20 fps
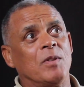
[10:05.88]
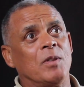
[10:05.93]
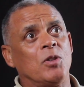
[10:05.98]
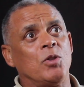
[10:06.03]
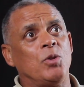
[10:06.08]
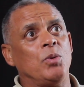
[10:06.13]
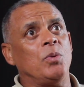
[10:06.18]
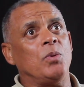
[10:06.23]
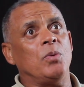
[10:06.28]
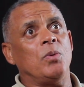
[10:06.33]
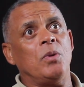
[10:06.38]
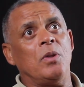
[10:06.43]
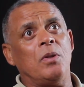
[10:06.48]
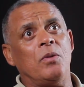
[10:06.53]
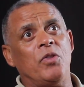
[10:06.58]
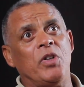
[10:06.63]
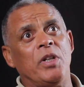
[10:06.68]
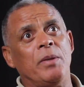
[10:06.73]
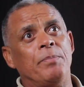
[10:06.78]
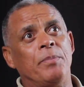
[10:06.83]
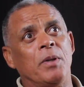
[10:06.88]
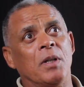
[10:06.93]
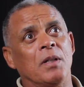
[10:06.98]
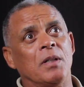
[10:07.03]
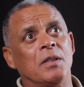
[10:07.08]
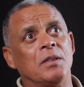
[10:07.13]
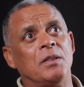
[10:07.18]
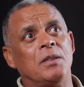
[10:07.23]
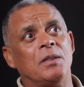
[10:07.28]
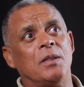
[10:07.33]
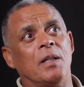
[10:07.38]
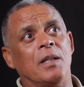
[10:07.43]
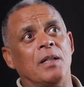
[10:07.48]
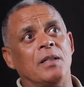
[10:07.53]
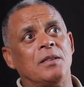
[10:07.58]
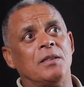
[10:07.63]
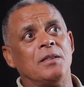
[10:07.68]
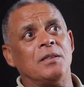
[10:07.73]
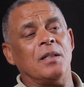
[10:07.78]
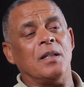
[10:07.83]
two, three plants
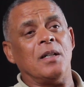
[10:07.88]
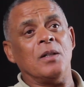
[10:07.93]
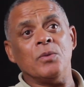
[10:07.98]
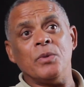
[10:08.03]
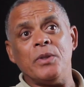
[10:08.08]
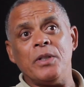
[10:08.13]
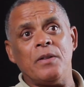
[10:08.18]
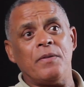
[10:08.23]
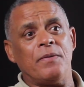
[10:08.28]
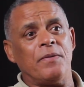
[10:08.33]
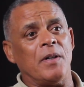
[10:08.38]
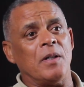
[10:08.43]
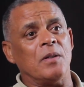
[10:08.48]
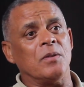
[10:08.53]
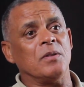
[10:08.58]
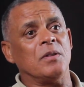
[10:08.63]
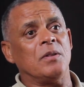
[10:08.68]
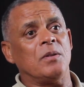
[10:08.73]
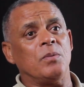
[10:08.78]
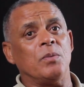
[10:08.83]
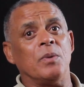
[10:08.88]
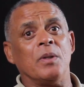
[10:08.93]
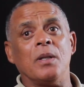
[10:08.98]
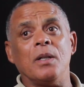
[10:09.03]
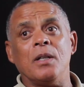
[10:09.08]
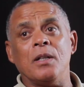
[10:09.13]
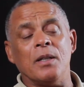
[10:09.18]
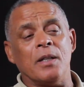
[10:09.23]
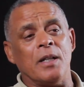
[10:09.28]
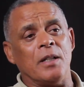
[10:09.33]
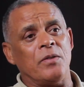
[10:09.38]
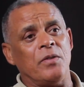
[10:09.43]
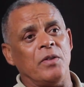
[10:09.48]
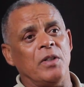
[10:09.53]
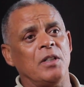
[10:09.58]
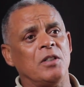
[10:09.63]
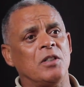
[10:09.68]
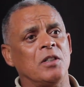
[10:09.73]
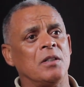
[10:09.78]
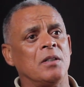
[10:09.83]
that's only found within that
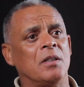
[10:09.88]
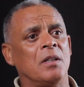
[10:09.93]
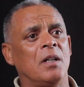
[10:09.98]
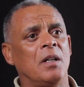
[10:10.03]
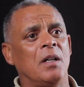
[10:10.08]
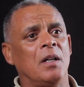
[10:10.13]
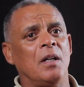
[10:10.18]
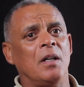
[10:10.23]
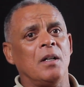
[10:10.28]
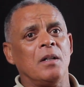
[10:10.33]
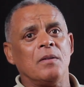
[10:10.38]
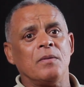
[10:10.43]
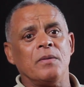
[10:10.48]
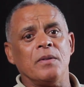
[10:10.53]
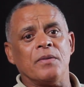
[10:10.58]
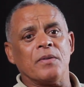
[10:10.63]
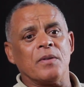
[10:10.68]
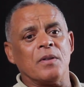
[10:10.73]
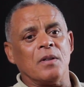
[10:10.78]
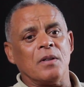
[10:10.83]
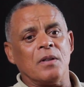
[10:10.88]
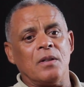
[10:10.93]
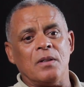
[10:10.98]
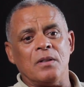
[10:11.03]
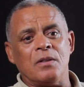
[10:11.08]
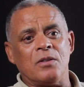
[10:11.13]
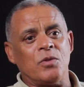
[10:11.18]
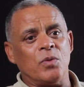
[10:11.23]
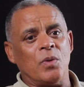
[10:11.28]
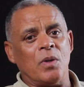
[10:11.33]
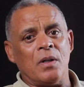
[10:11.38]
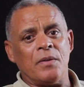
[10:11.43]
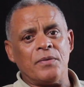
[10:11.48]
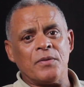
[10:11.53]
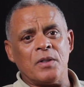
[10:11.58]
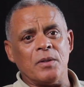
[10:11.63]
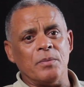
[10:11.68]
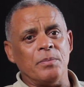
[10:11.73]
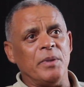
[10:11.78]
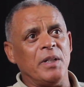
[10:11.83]
region. We've got the
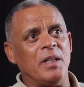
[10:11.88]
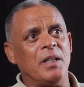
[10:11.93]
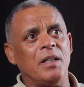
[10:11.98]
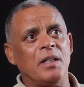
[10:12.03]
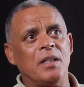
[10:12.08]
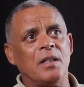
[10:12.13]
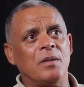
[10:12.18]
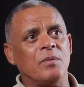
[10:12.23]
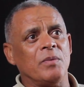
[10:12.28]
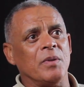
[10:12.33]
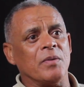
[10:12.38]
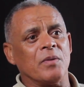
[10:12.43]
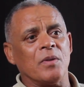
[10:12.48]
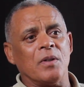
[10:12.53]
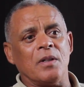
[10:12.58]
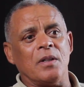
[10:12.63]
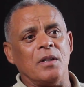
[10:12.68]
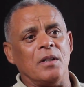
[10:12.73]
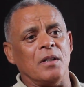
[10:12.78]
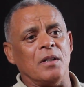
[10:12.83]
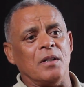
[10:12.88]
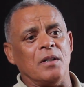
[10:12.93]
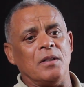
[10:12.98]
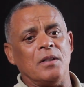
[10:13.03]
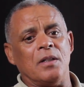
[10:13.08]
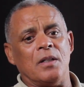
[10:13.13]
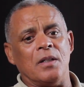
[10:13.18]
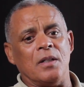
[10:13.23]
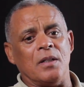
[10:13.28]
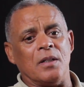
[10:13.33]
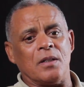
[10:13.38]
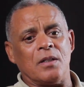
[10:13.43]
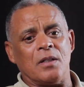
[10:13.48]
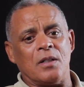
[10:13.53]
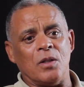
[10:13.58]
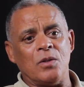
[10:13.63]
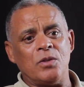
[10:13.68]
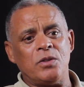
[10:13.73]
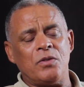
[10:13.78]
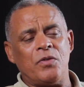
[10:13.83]
dwarfed chameleon. We've got the
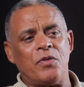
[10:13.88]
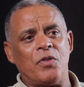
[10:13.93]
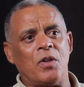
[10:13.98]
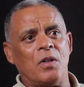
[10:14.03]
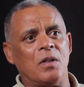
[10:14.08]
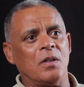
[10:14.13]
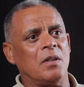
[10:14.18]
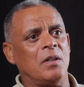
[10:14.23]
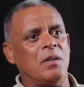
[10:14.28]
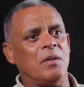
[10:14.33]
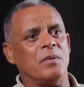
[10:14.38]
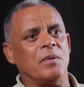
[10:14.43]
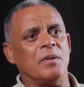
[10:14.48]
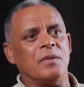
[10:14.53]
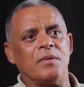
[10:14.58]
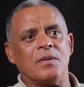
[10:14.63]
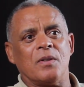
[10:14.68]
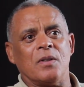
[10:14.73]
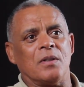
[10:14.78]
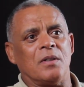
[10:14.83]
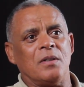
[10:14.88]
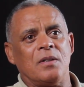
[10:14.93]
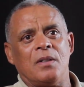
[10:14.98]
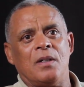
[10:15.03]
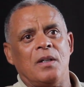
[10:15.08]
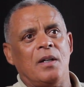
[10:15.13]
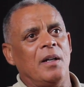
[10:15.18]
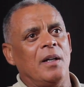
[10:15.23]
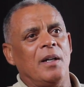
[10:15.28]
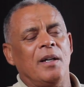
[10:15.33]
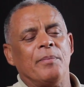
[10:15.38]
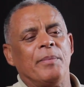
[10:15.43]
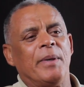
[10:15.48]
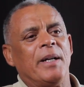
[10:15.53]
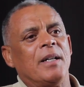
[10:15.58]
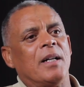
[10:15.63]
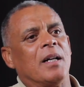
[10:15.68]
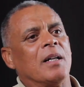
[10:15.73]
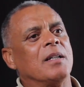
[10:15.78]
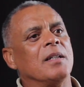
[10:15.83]
ghost frog. We've got,
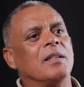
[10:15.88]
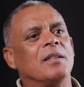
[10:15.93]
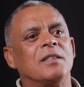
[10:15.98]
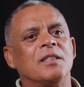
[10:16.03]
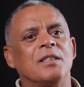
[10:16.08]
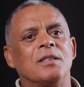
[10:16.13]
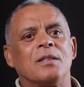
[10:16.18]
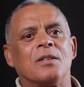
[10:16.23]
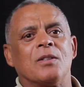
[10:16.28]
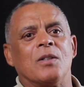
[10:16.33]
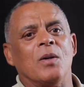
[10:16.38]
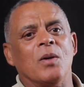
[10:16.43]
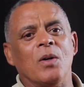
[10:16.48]
man, I can go